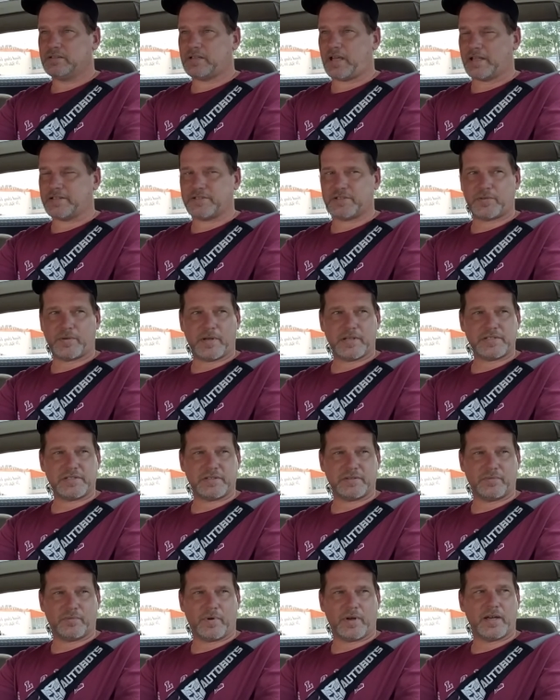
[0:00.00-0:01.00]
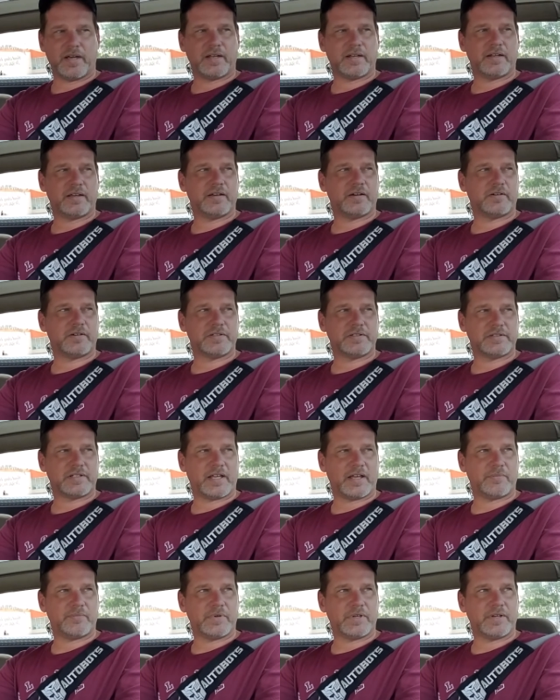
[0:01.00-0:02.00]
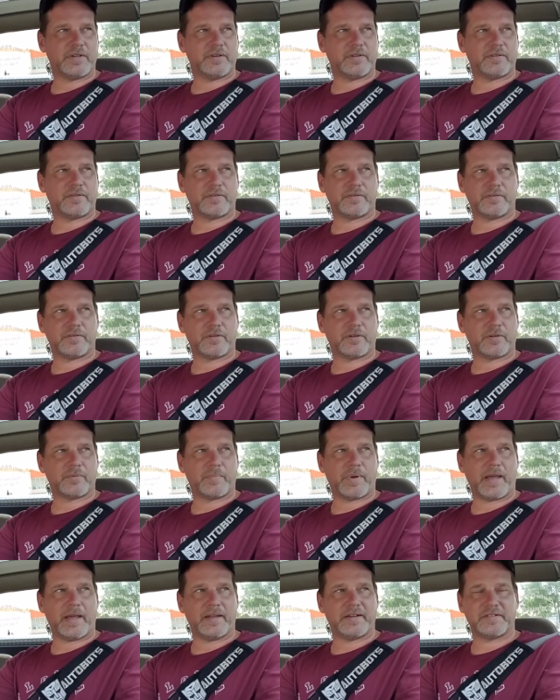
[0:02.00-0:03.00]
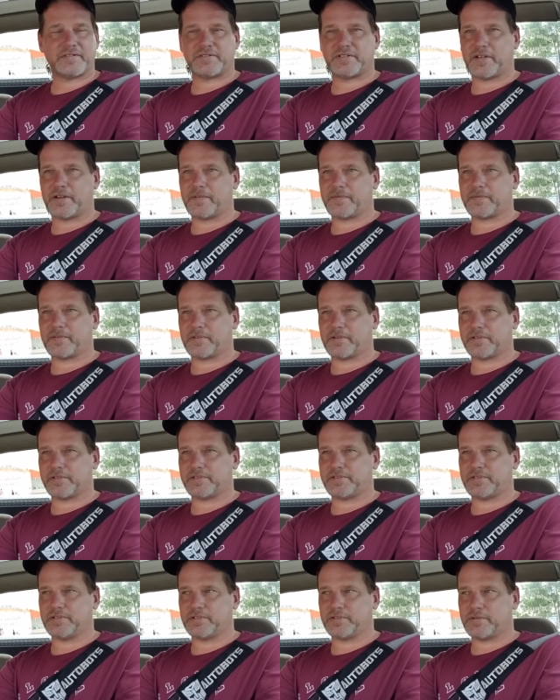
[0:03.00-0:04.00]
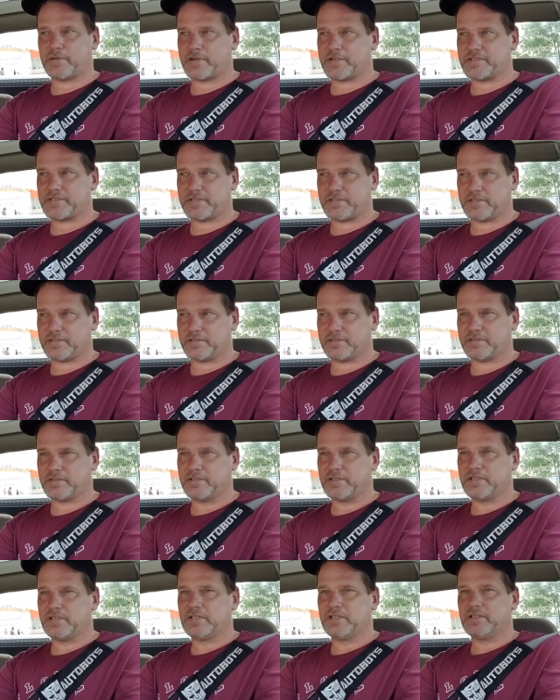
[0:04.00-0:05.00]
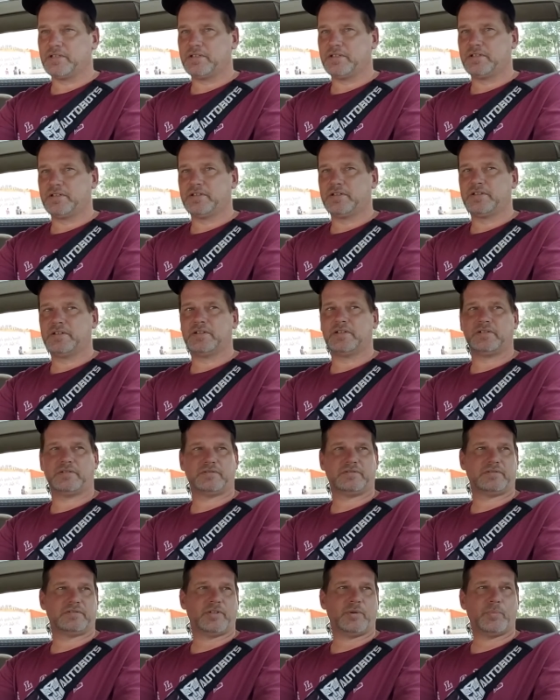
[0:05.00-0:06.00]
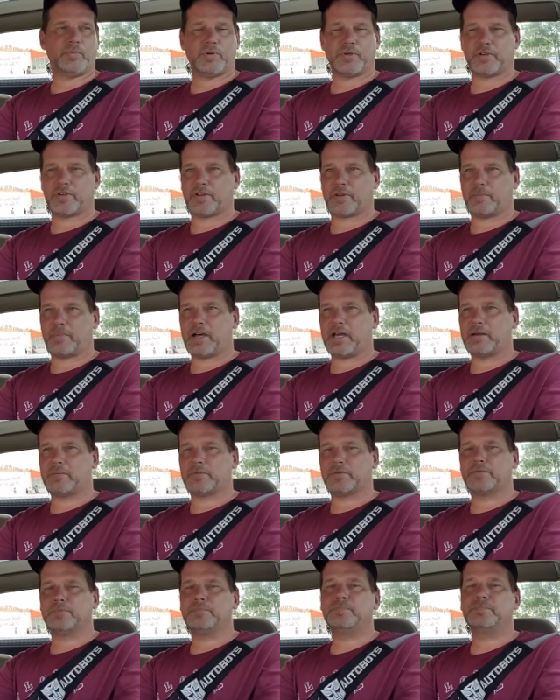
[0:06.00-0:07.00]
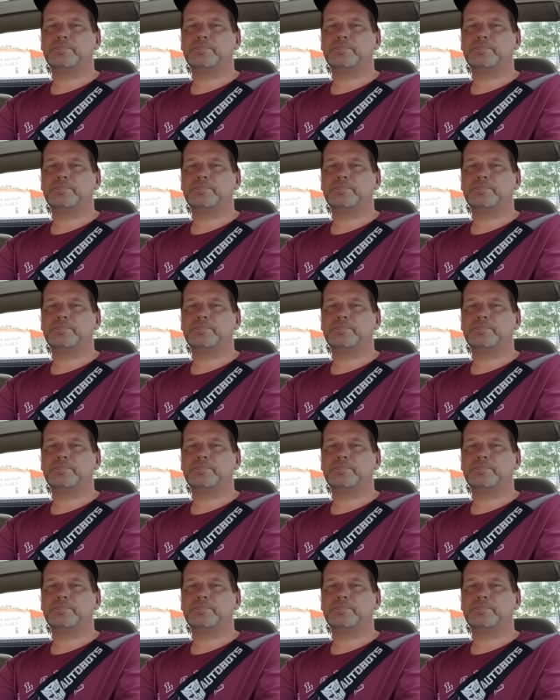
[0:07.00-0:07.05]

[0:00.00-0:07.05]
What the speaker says: I just question why in the hell He's kept me through all the pain and suffering, and still question the book of the Bible.